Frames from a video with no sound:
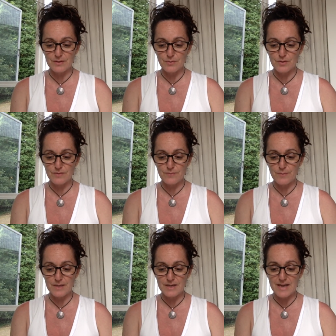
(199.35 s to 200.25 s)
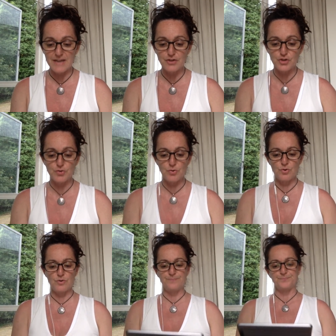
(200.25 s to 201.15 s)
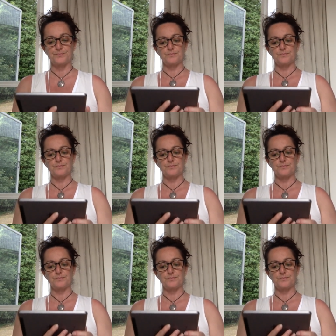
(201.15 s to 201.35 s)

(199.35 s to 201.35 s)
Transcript: It would have been a chore